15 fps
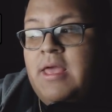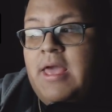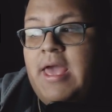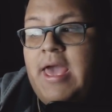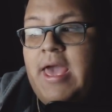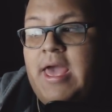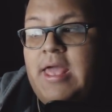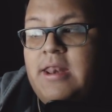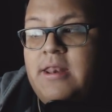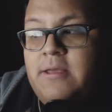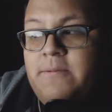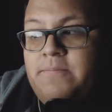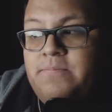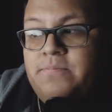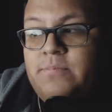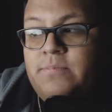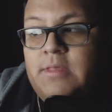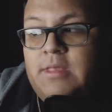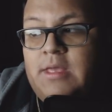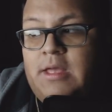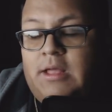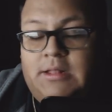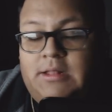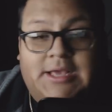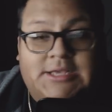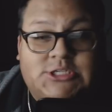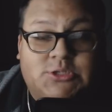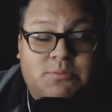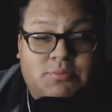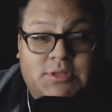And
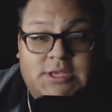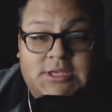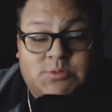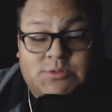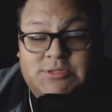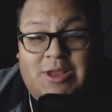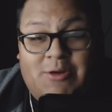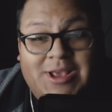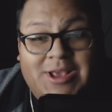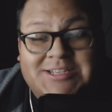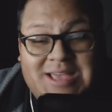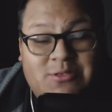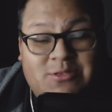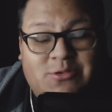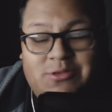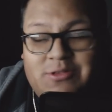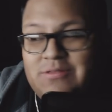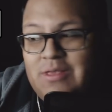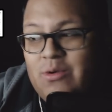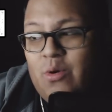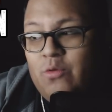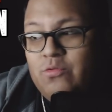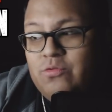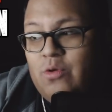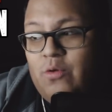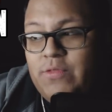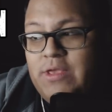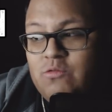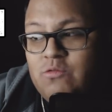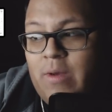Alexa Bliss was at ringside during this thing, whole
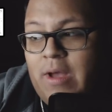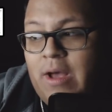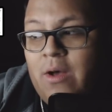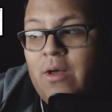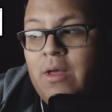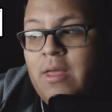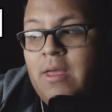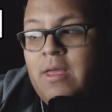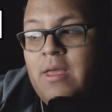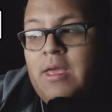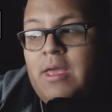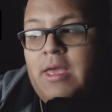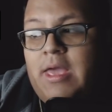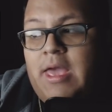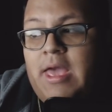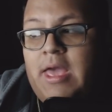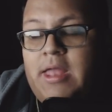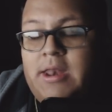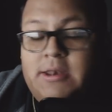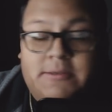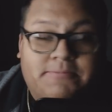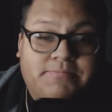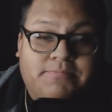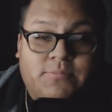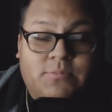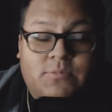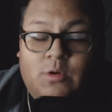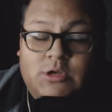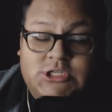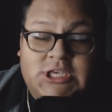thing as well. And,
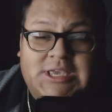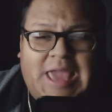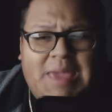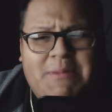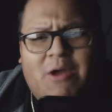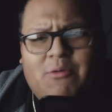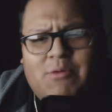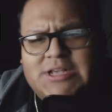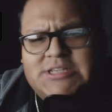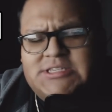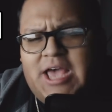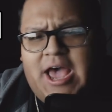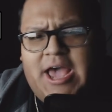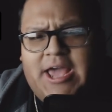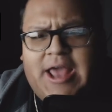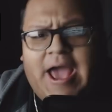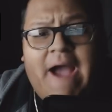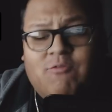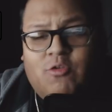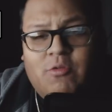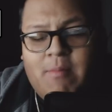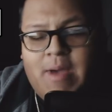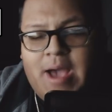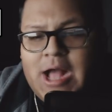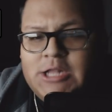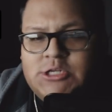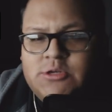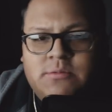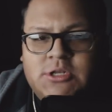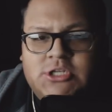well, she came out ringside after the
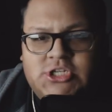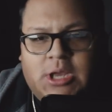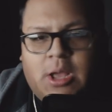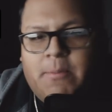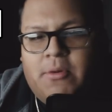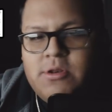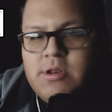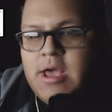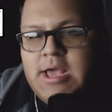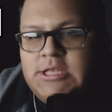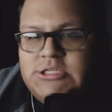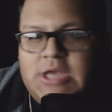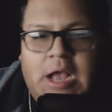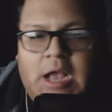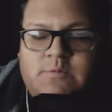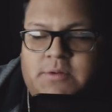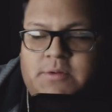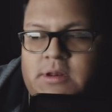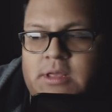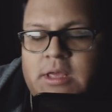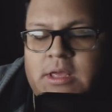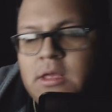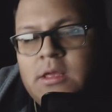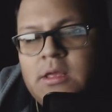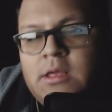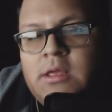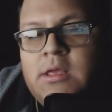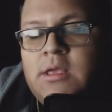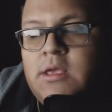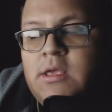match. Check up on Nia Jax. But
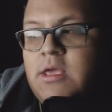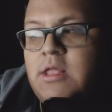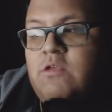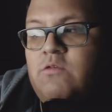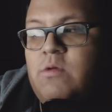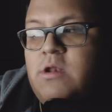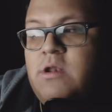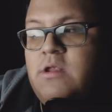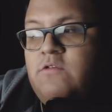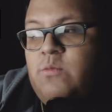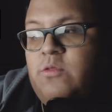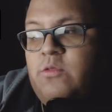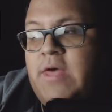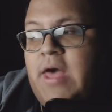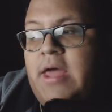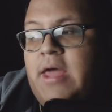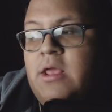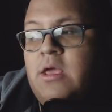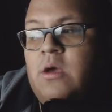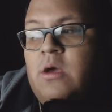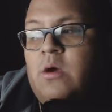it is what it is with that.